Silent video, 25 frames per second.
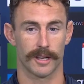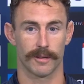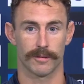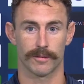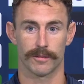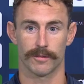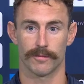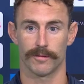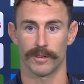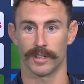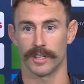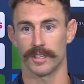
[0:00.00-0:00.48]

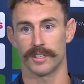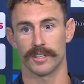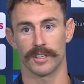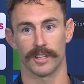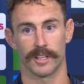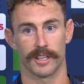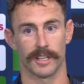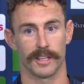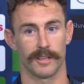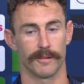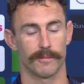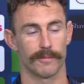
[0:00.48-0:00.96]
some really
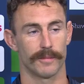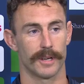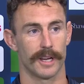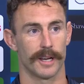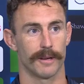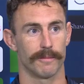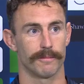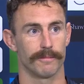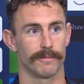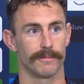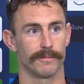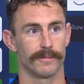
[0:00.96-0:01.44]
silly
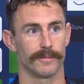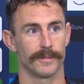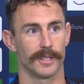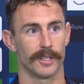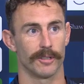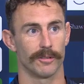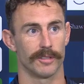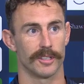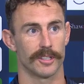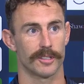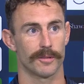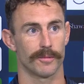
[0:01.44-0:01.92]

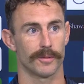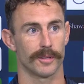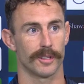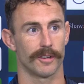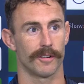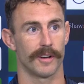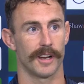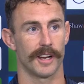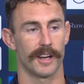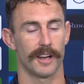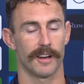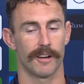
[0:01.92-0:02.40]
ill discipline
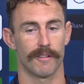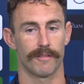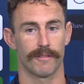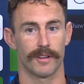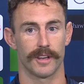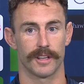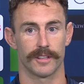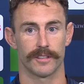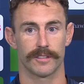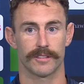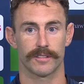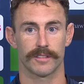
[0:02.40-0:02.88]
around our
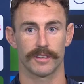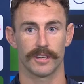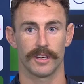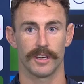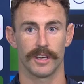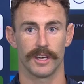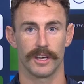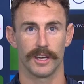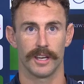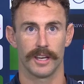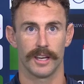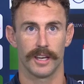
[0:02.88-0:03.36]
defence.
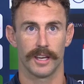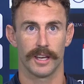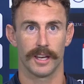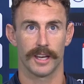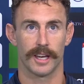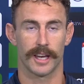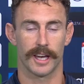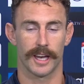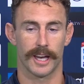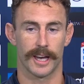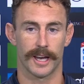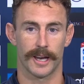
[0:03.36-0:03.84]

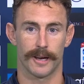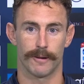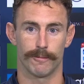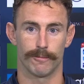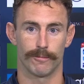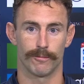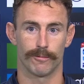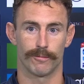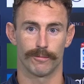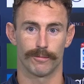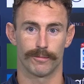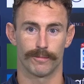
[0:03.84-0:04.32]

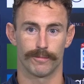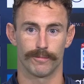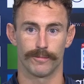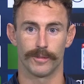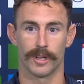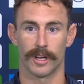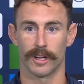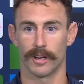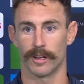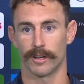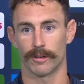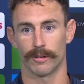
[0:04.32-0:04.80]

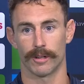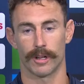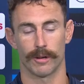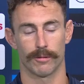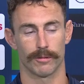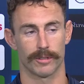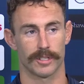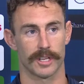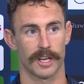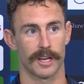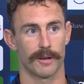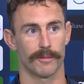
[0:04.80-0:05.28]
You know, like
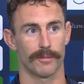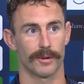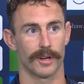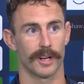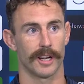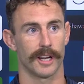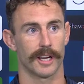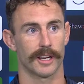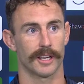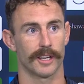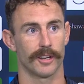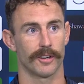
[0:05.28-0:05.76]
we're saying, pretty
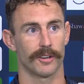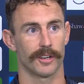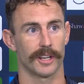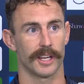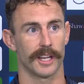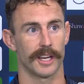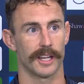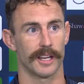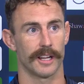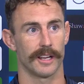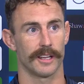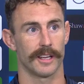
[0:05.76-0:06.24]
lucky not to
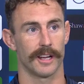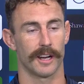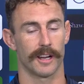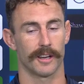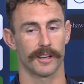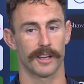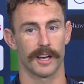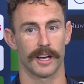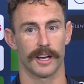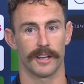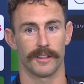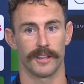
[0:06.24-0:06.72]
get a yellow
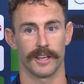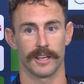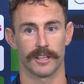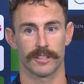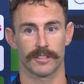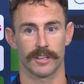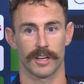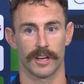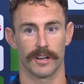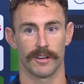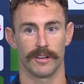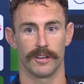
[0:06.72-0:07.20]
card there.
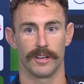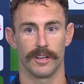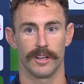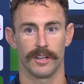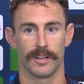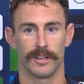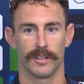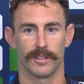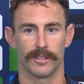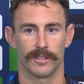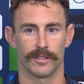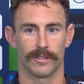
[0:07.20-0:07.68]
So,
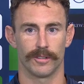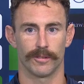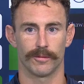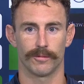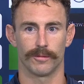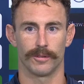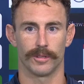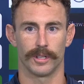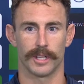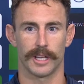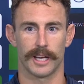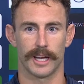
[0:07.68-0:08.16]
look,
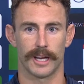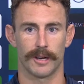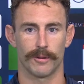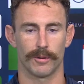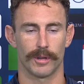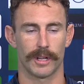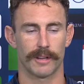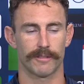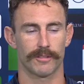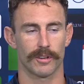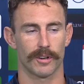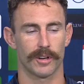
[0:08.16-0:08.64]

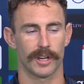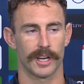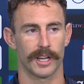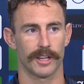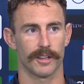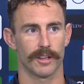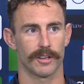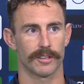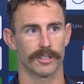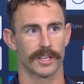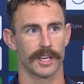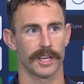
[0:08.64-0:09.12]
we'll have to iron out
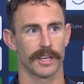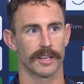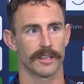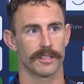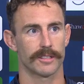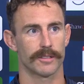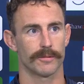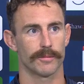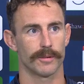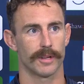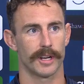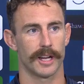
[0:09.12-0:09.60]
those
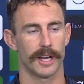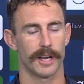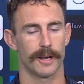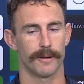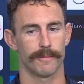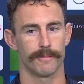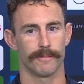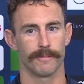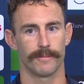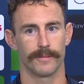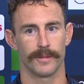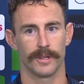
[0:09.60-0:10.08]
kinks. But
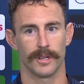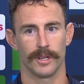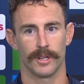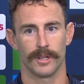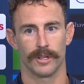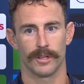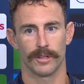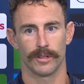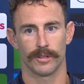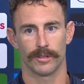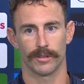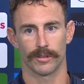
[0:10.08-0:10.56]

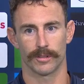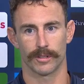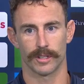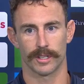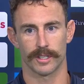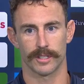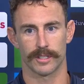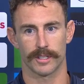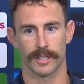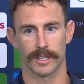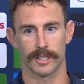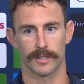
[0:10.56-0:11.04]

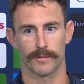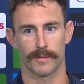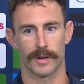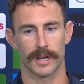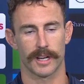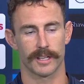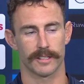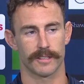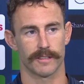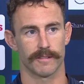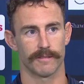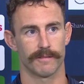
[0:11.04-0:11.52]
there's
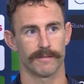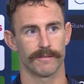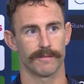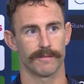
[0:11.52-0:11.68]
parts of